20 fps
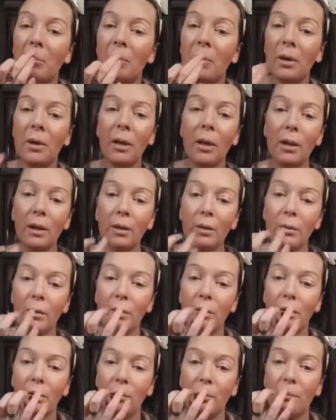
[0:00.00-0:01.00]
Put it
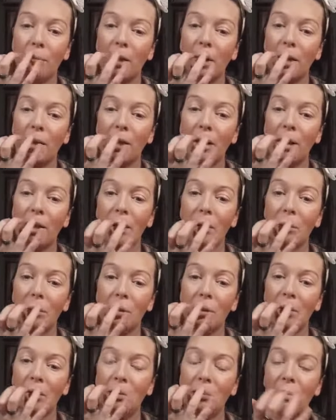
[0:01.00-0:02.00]
on my
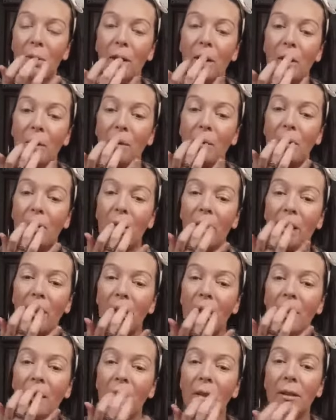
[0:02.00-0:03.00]
Cupid's bow
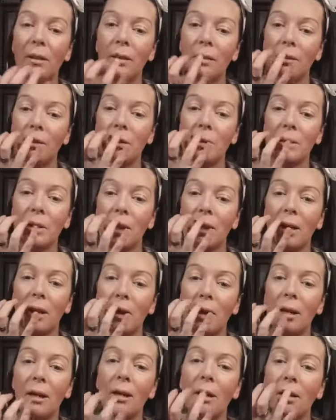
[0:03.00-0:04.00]
there, just to
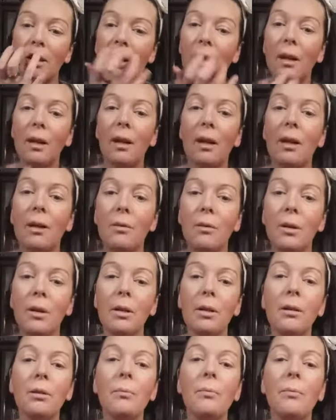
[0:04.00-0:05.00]
highlight that
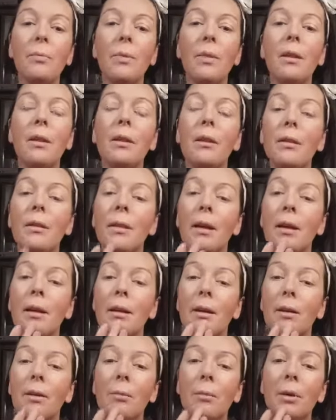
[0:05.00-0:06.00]
area.
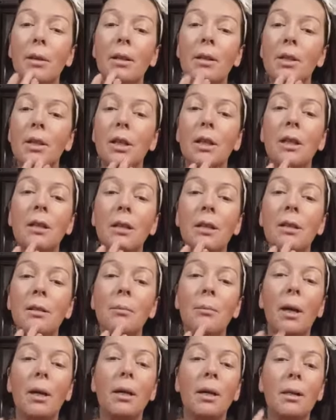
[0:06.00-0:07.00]
Then on my chin,
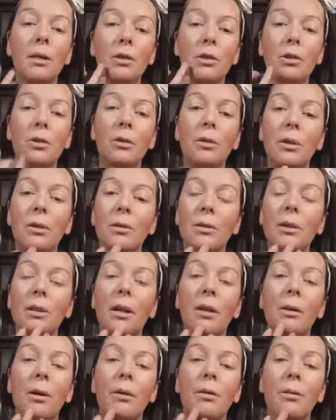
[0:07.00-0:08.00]
making sure not to
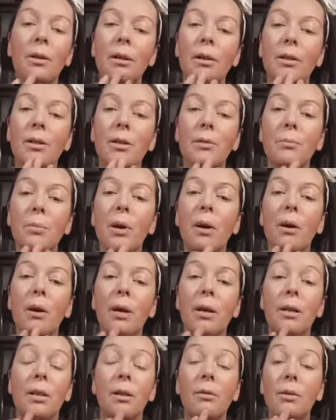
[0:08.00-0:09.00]
go over that spot.
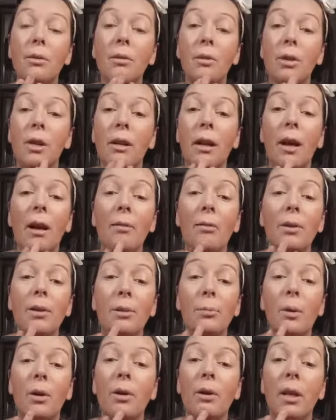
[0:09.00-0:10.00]
I don't usually have a
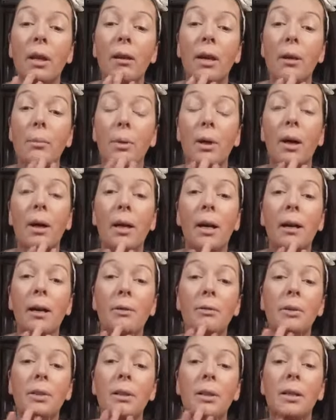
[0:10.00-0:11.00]
spot there, but I
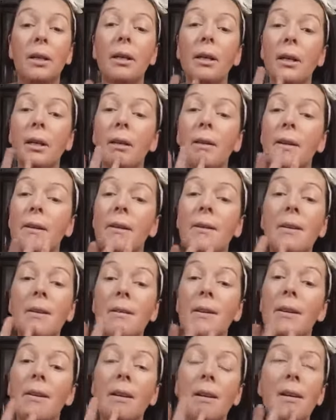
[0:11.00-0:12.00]
have today.
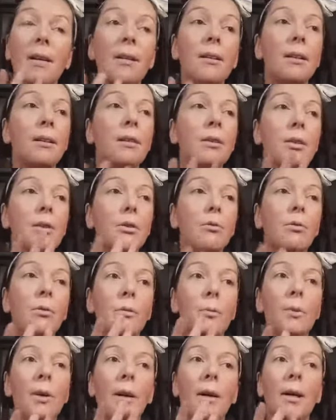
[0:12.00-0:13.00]
And just
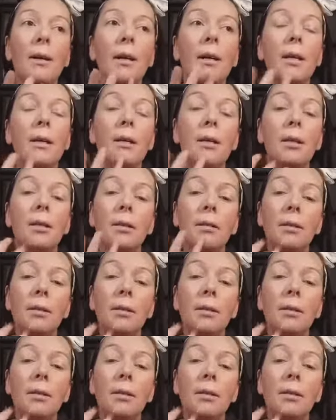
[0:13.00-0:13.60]
rub that in.